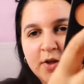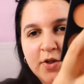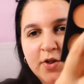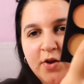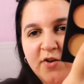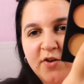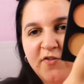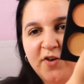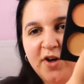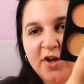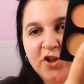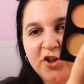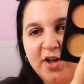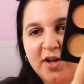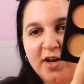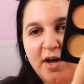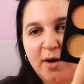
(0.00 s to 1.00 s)
So the
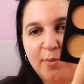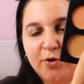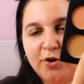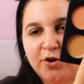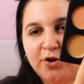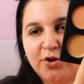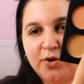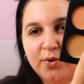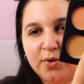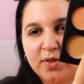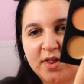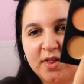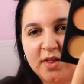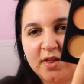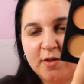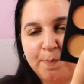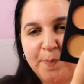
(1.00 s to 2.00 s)
first shade I'm going to use
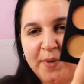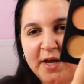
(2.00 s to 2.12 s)
is this